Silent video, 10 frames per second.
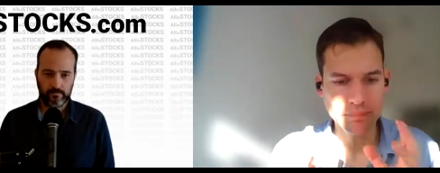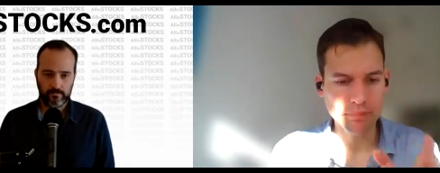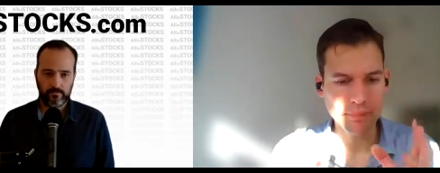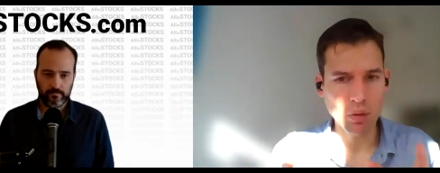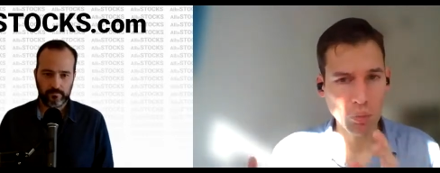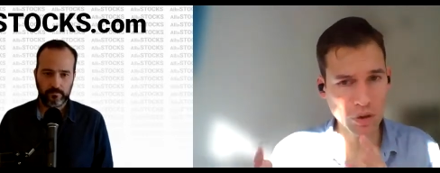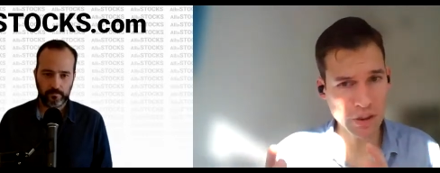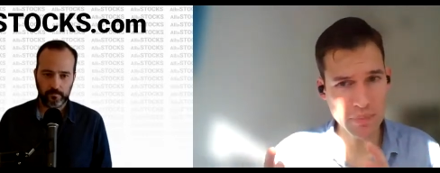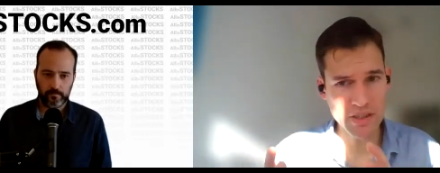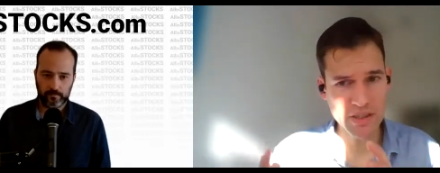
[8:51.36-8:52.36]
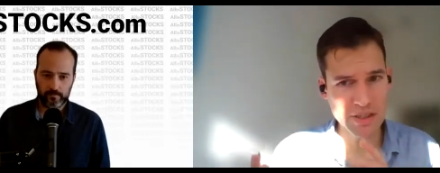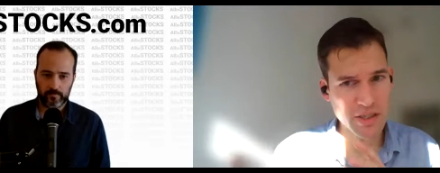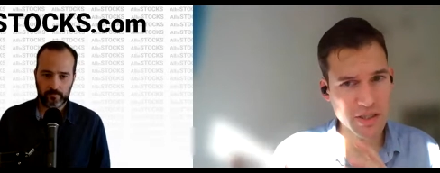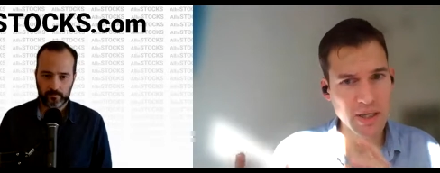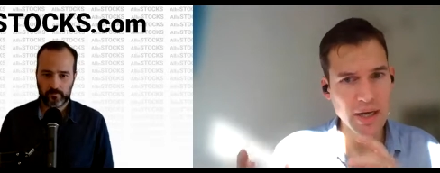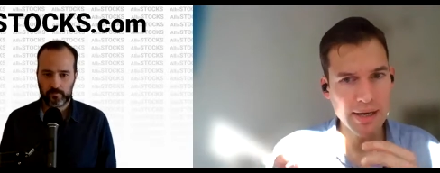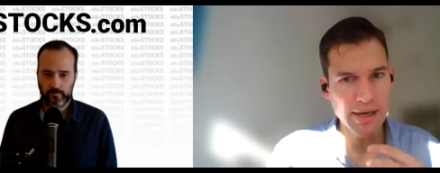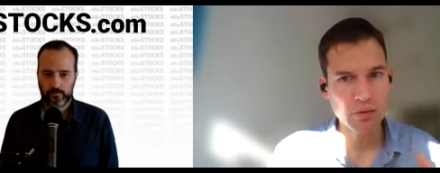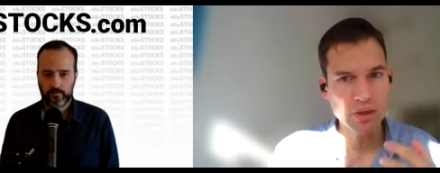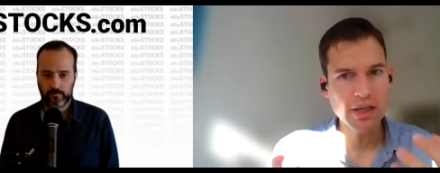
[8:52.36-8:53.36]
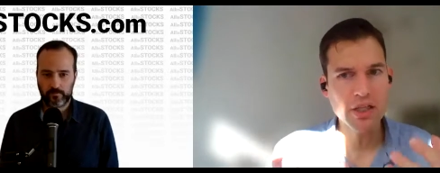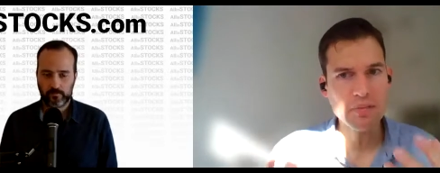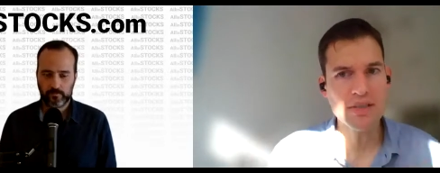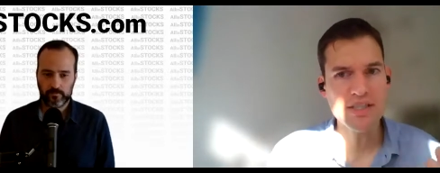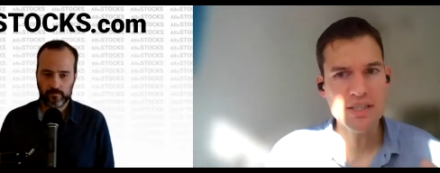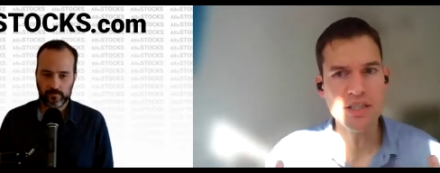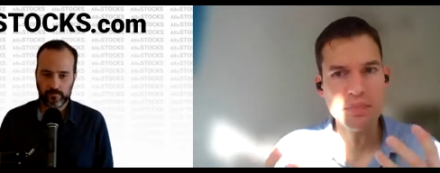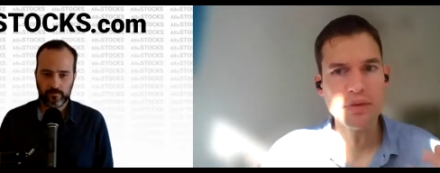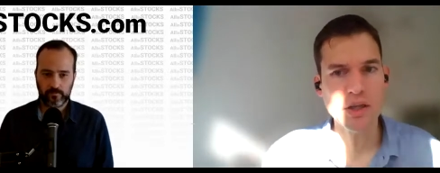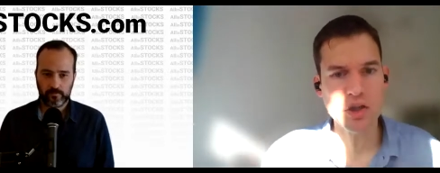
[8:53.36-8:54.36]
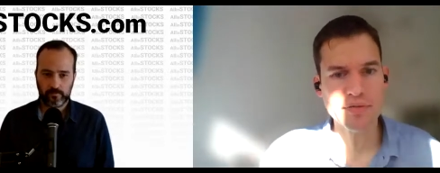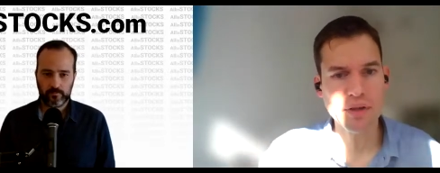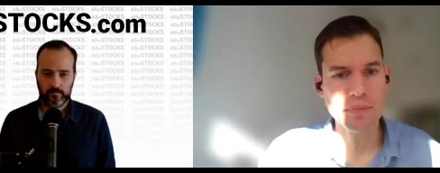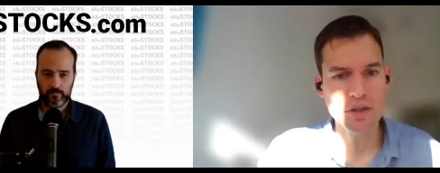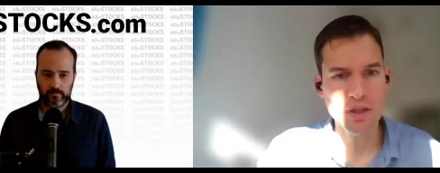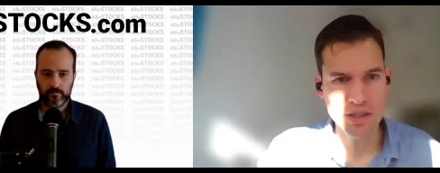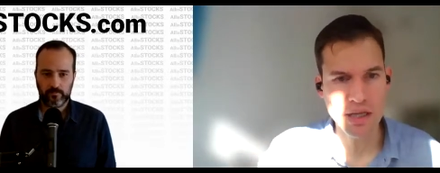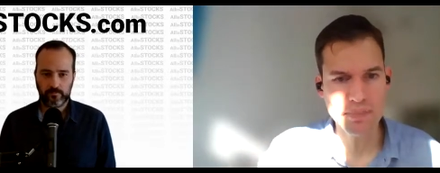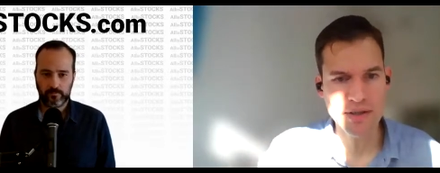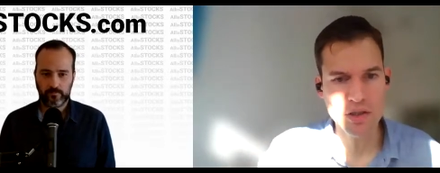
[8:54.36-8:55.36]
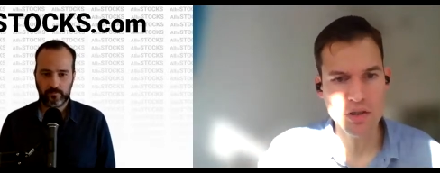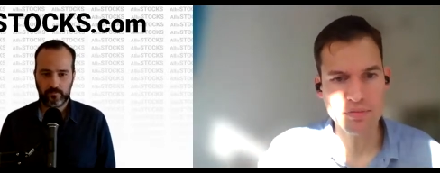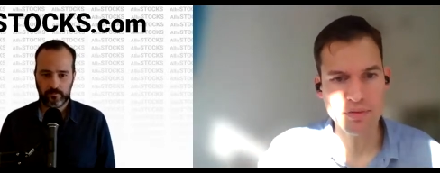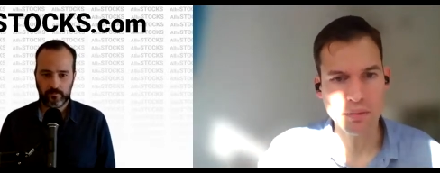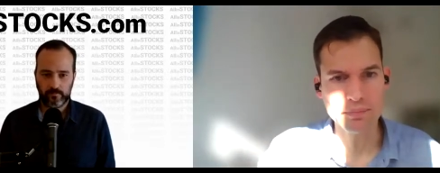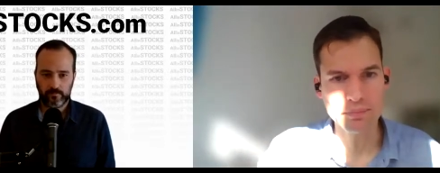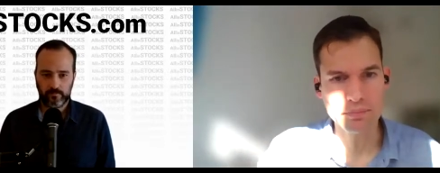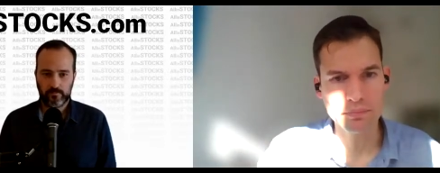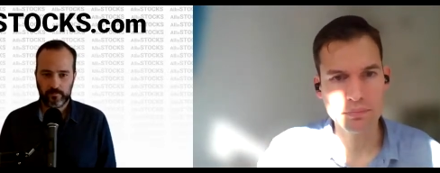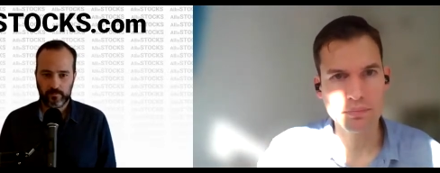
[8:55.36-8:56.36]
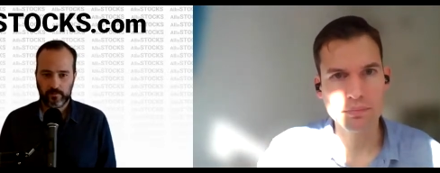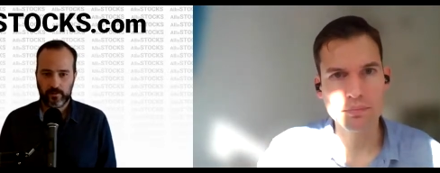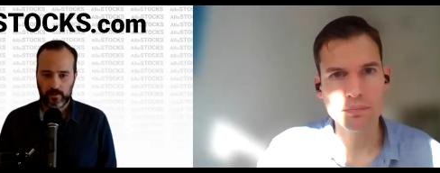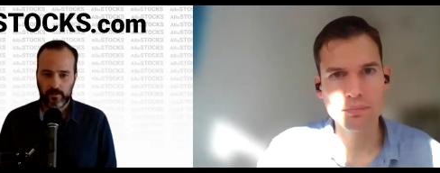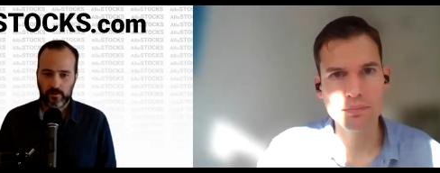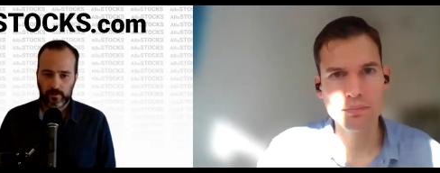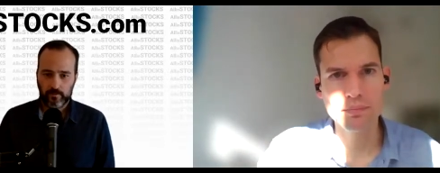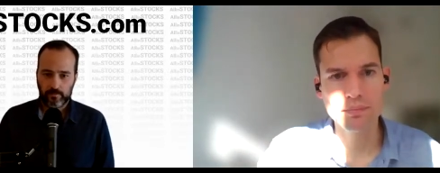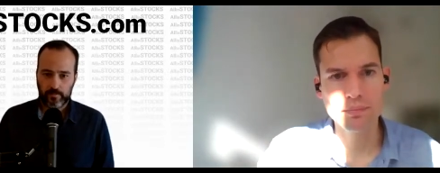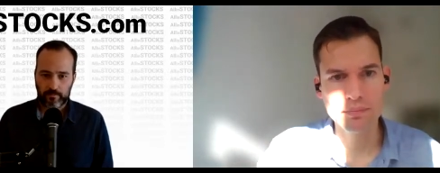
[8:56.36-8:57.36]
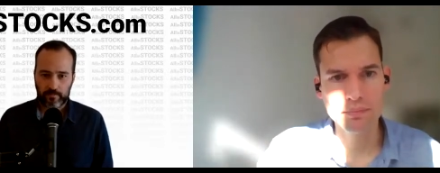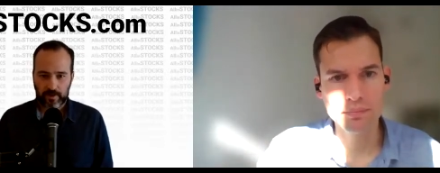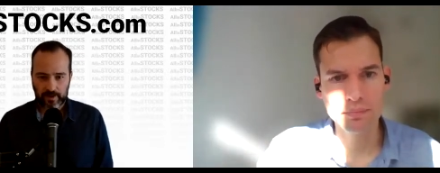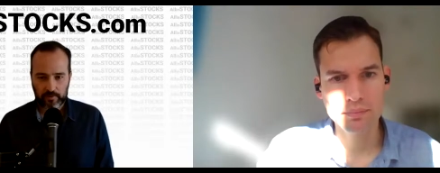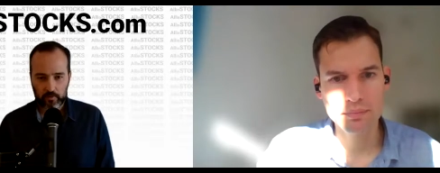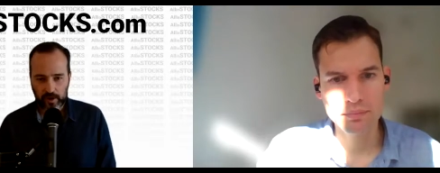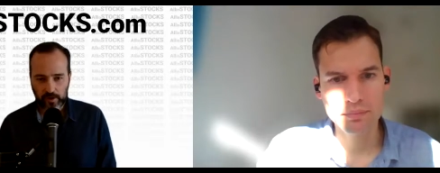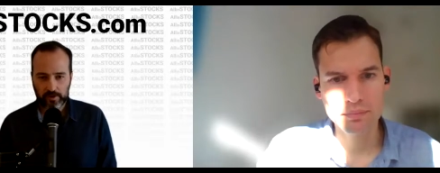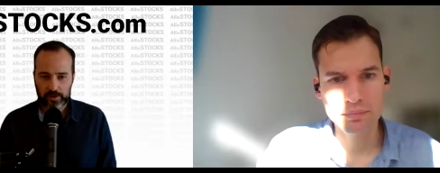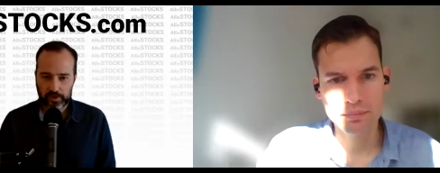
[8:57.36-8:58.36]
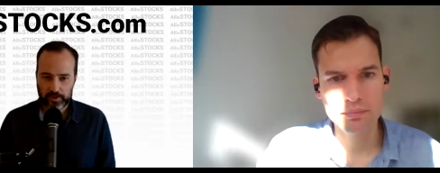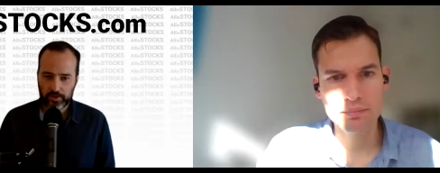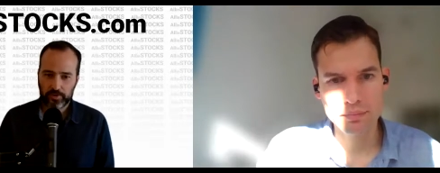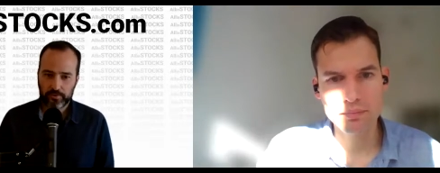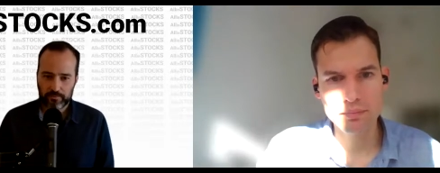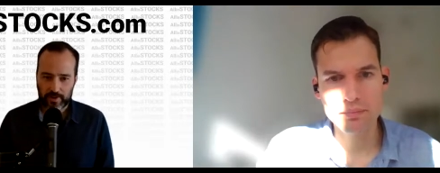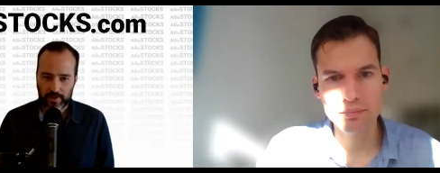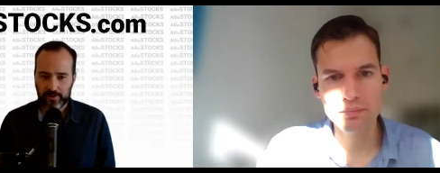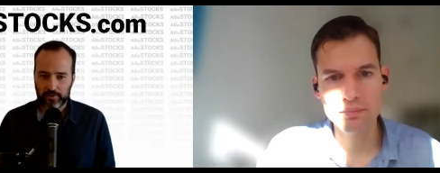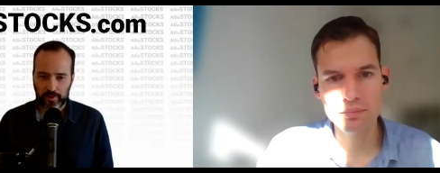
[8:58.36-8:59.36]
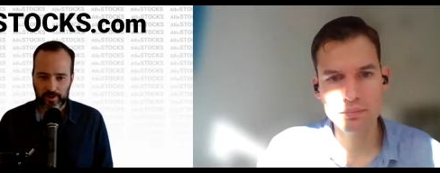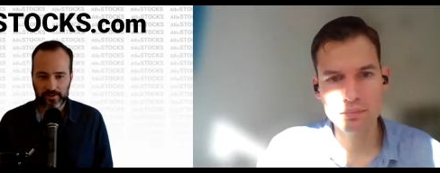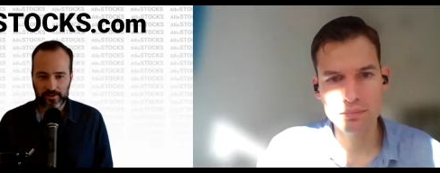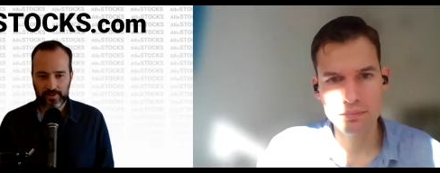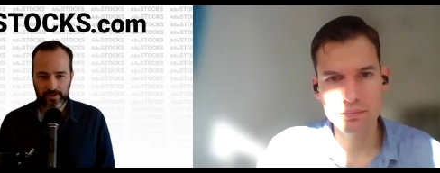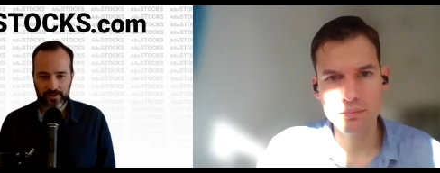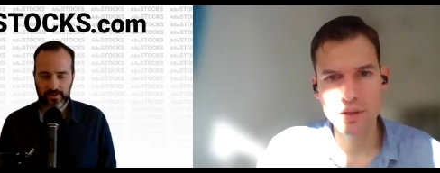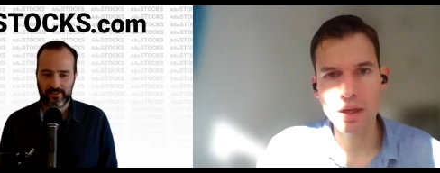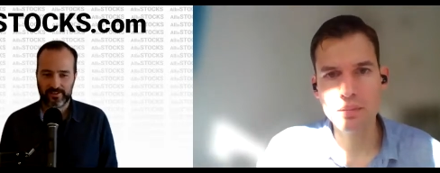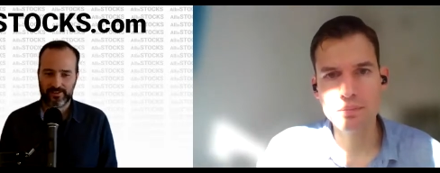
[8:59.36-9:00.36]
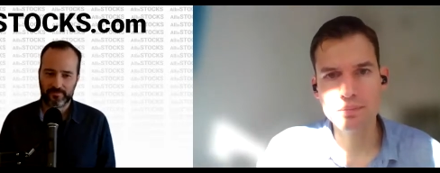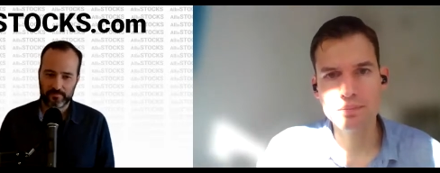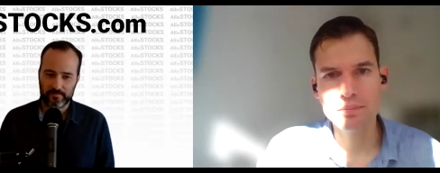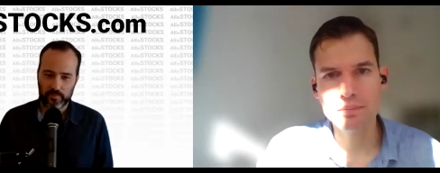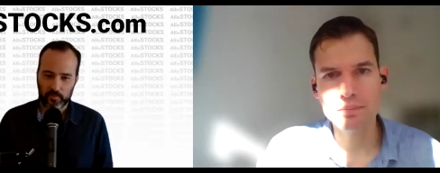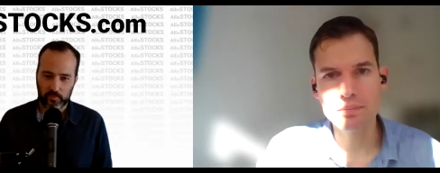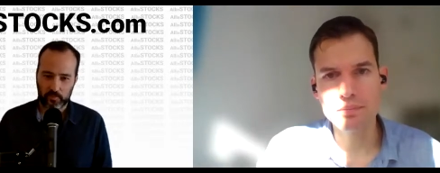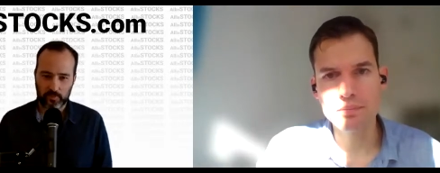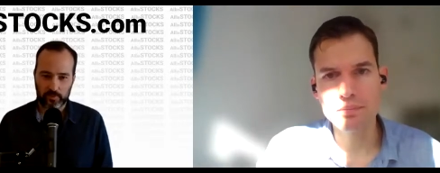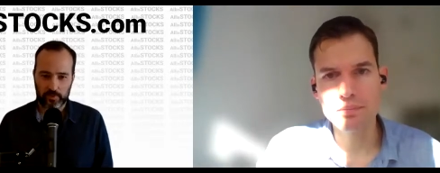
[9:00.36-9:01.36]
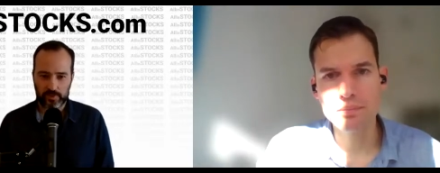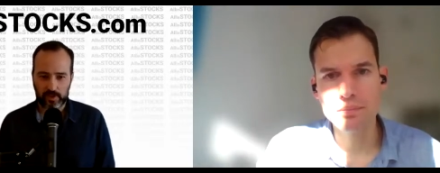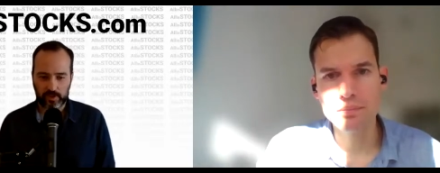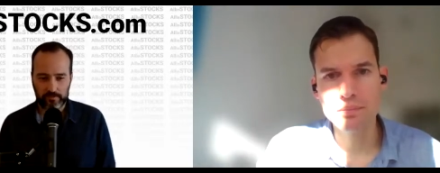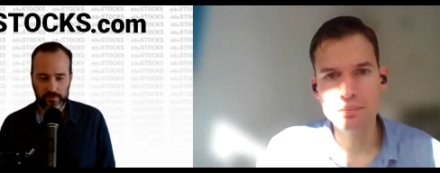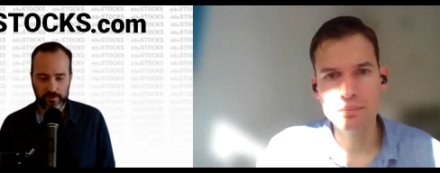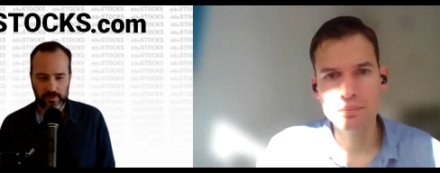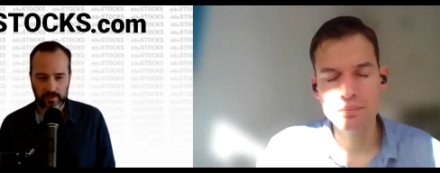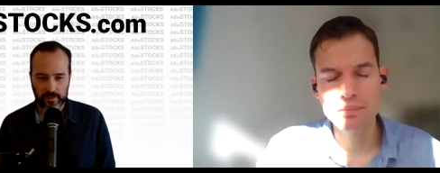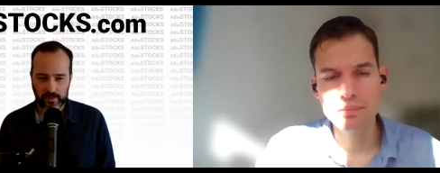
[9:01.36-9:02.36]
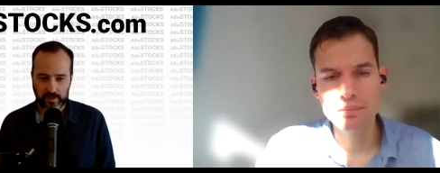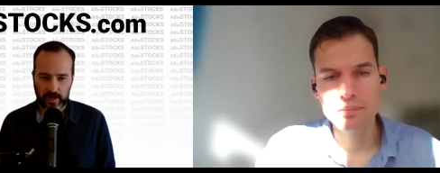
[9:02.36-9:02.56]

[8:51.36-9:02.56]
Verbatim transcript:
Speaker 1: mm-hmm. what the business does and how the customer sees the potential for the business. Does that make sense so far?
Speaker 2: Yeah, I've got one or two minor mm-hmm. questions, um, yeah. which are, for instance, in the